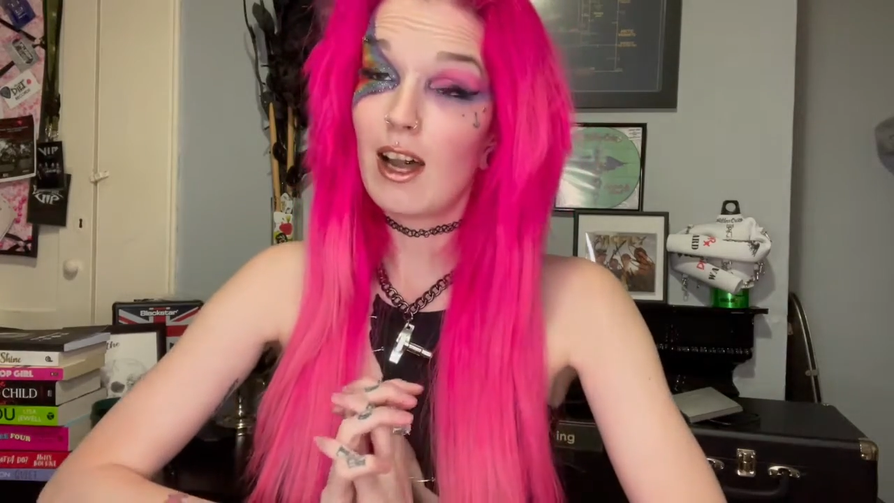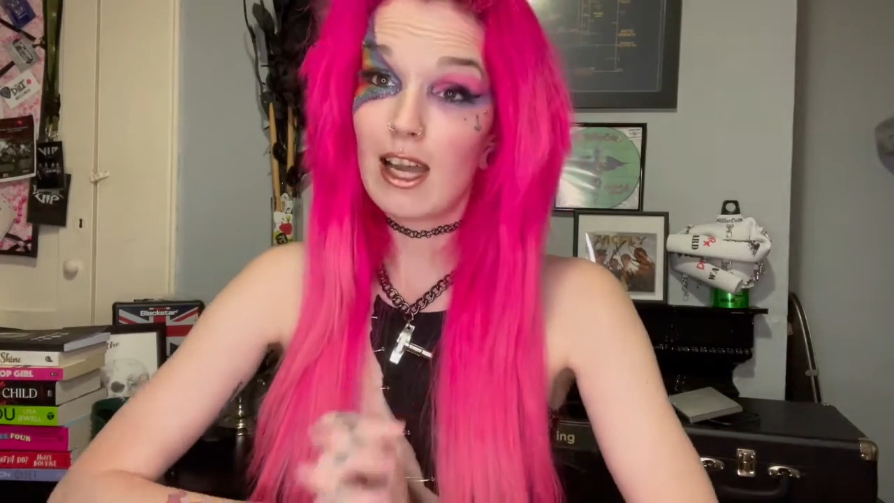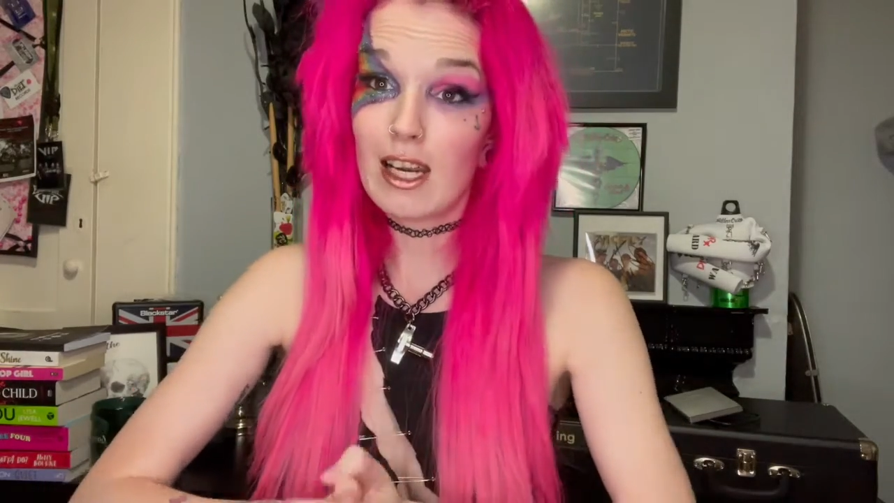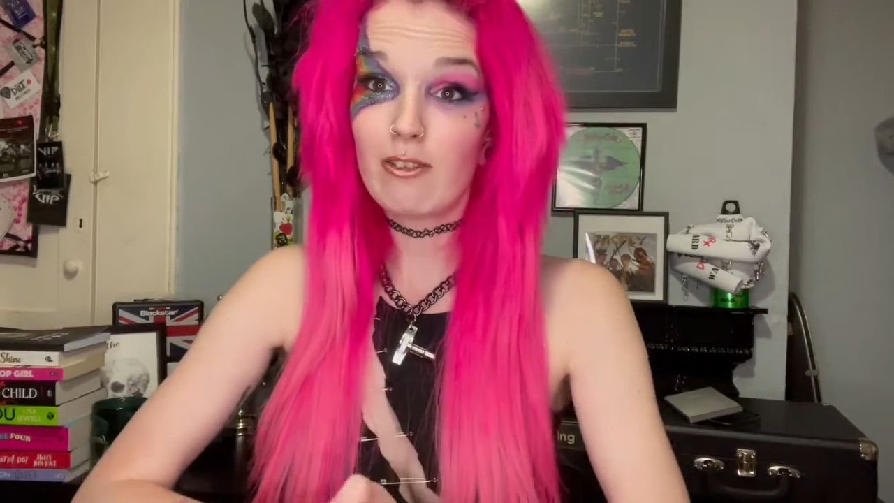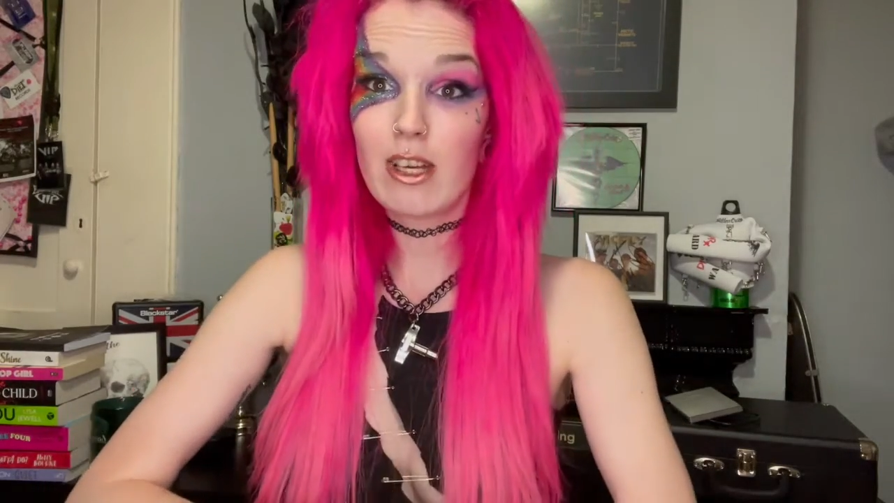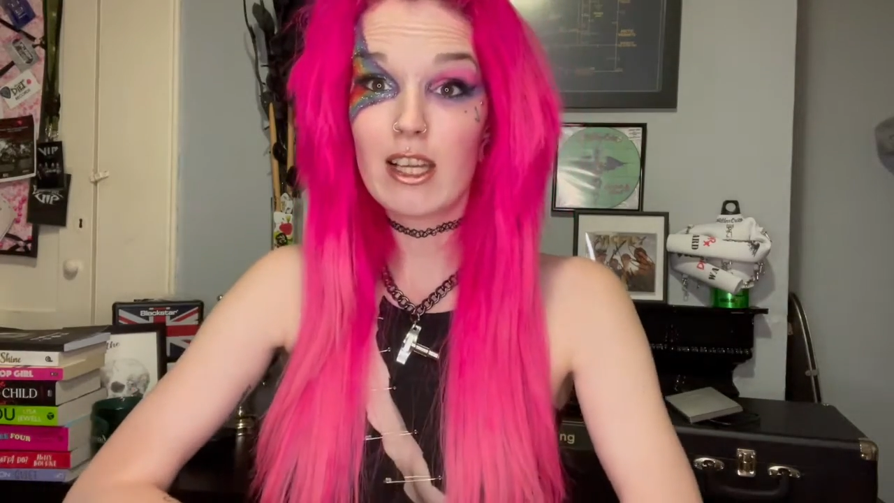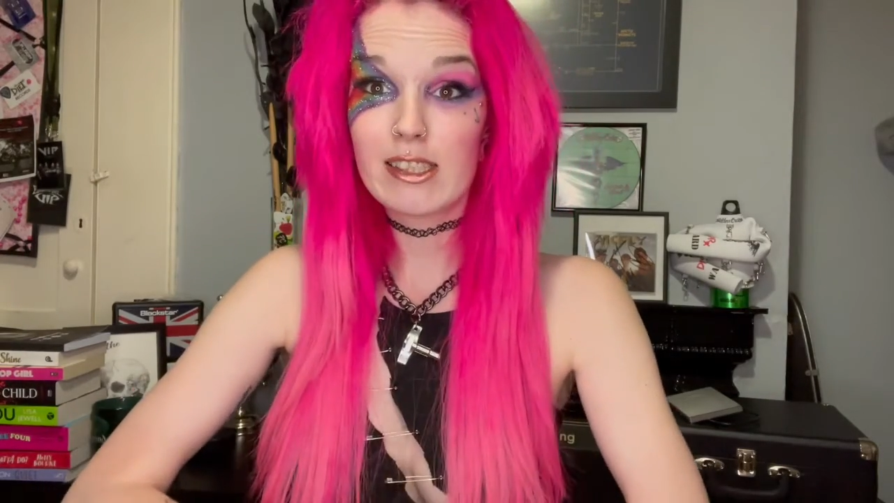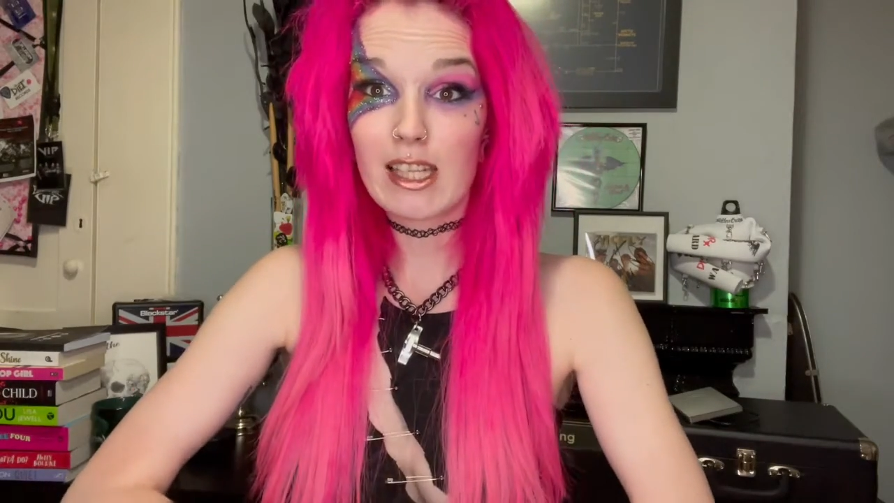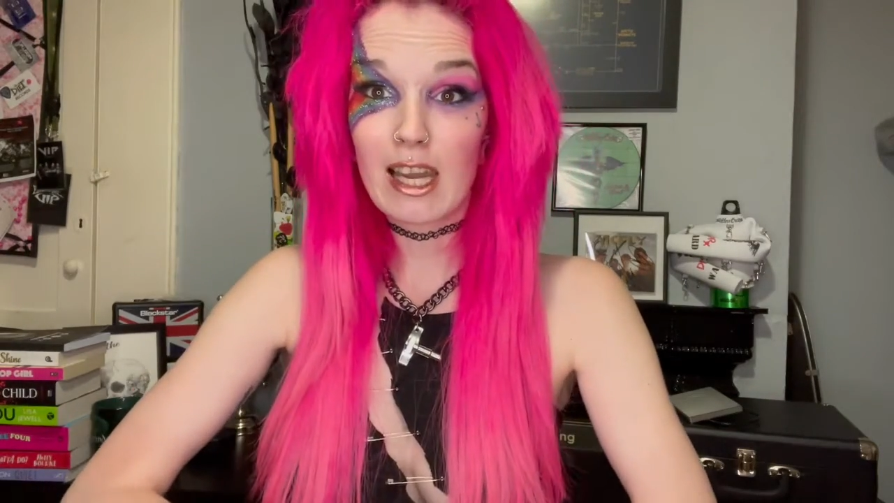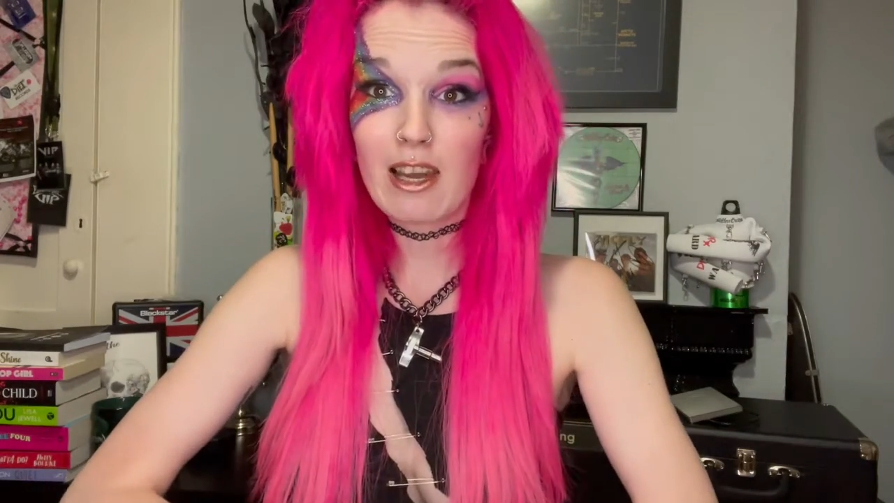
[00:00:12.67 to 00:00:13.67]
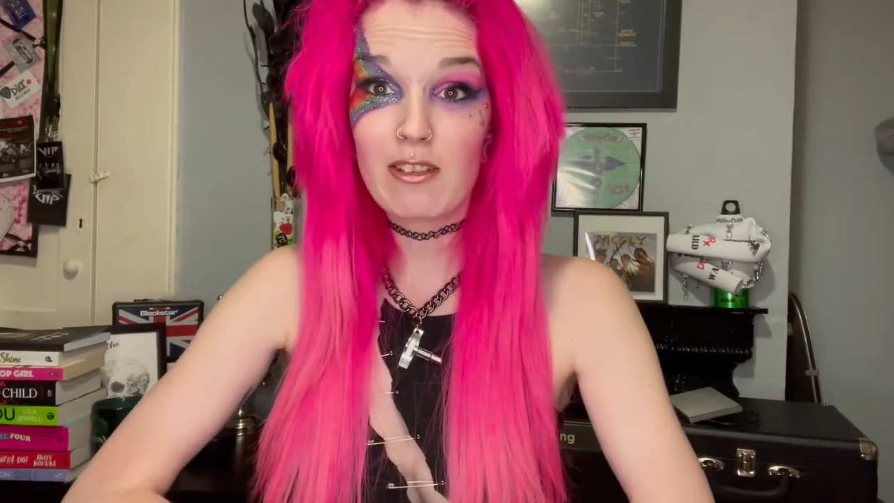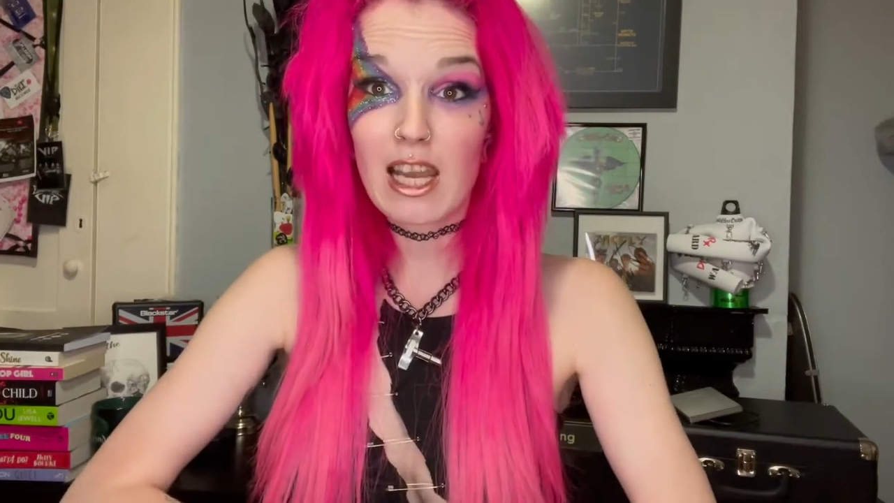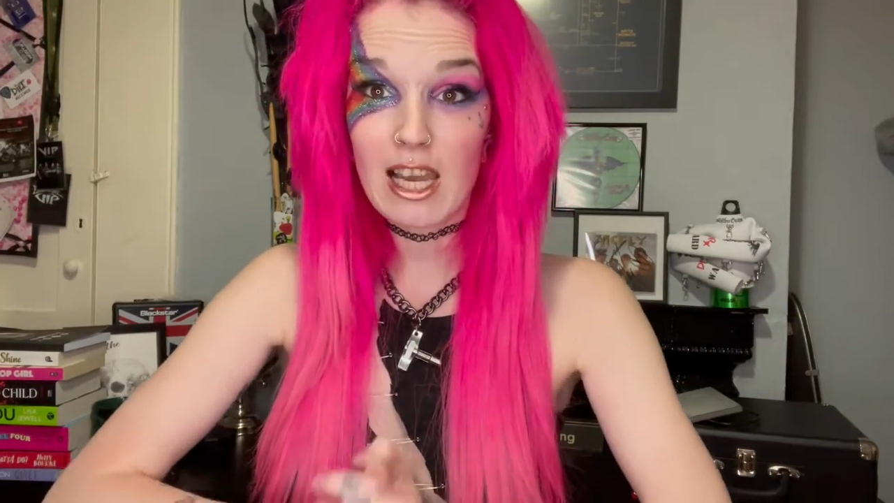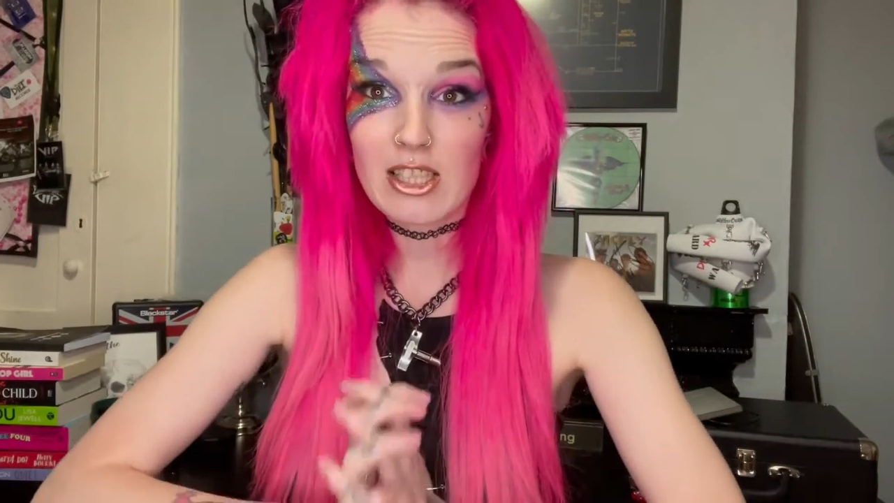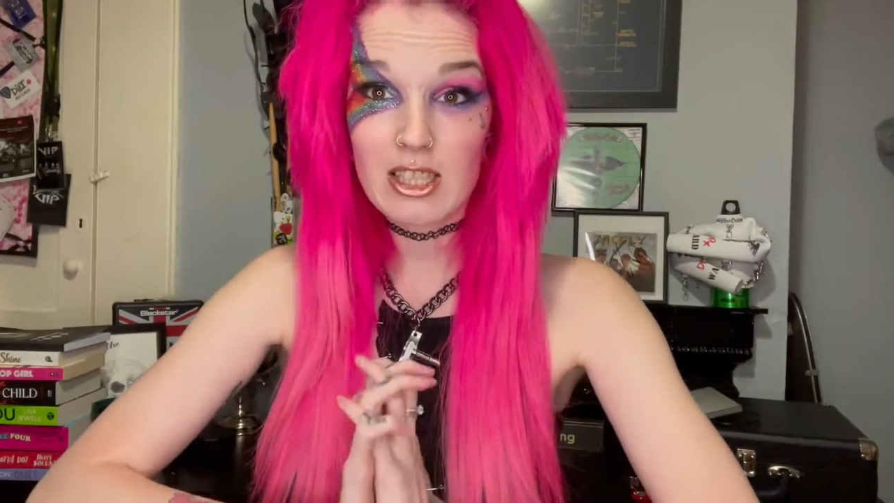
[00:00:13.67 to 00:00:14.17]
I didn't realise that I haven't
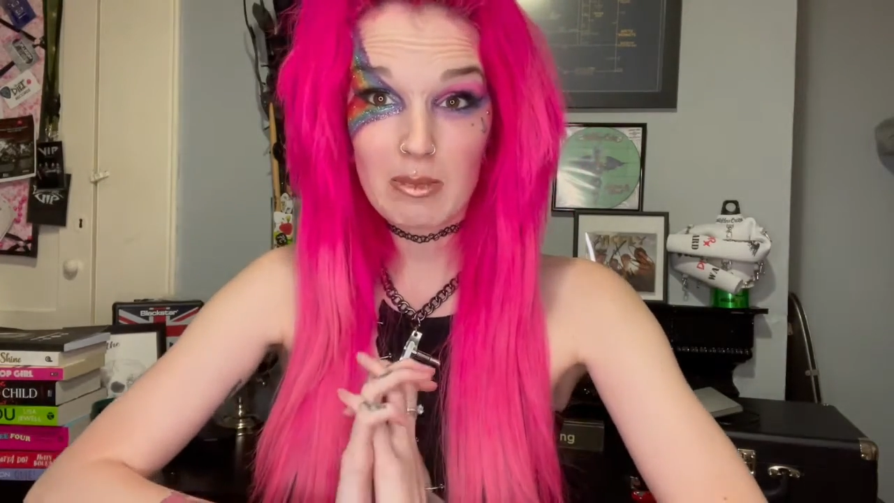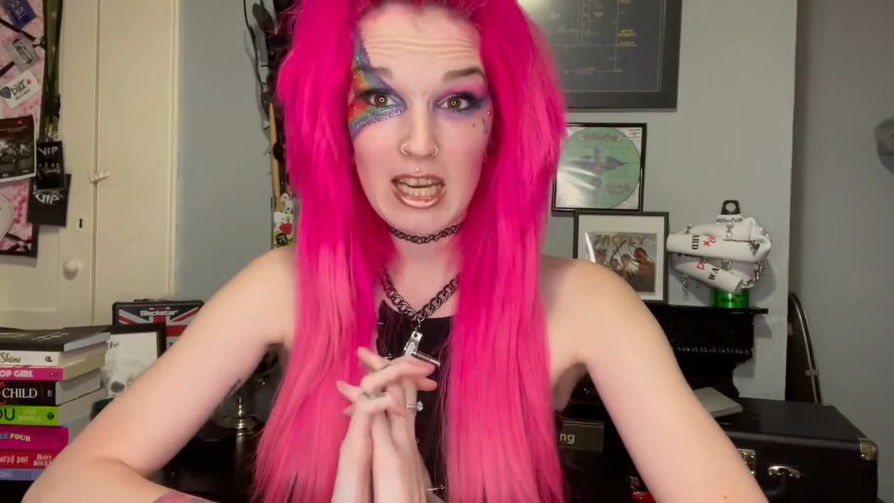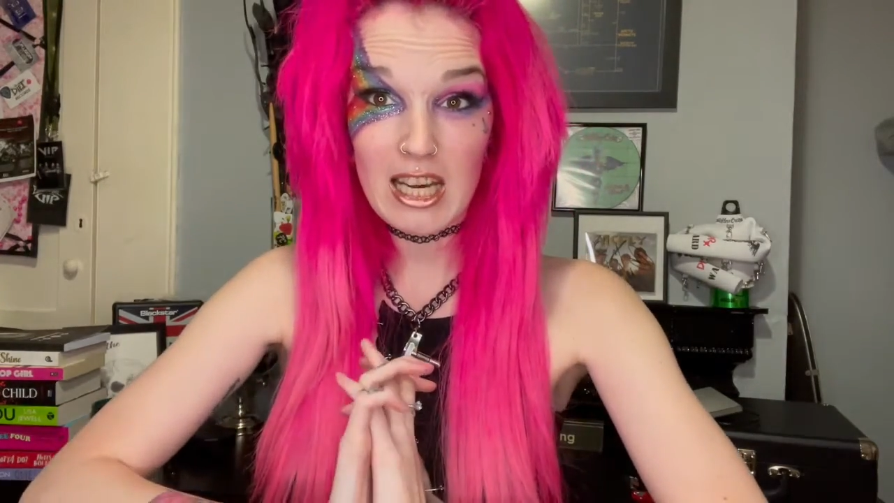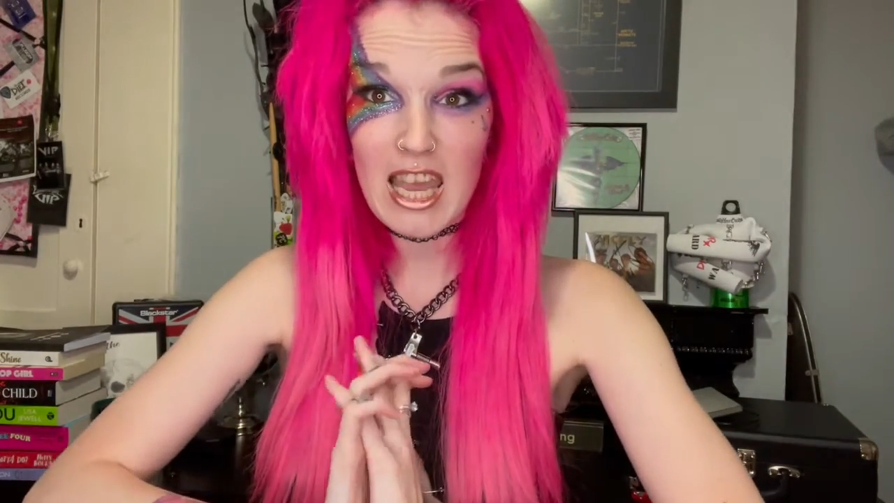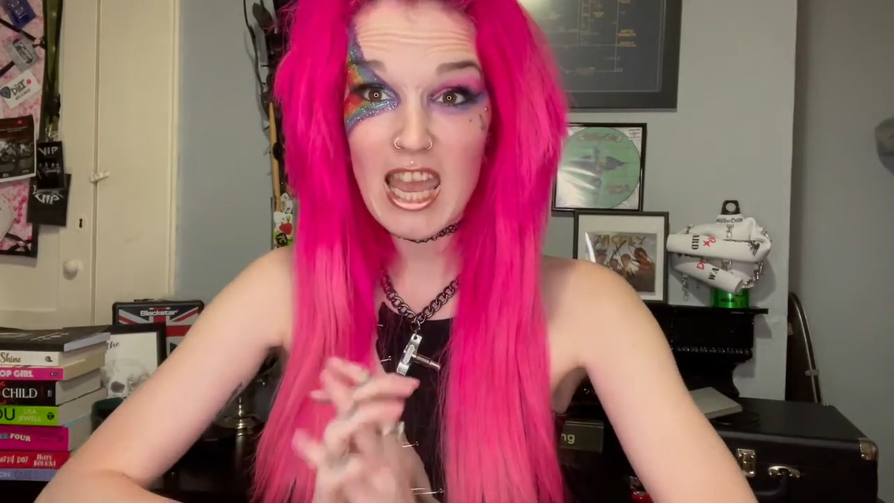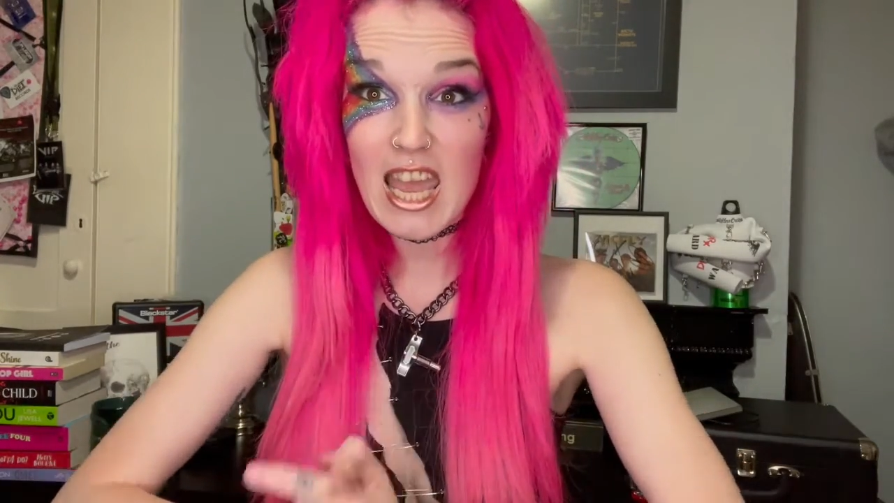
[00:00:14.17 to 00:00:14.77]
actually made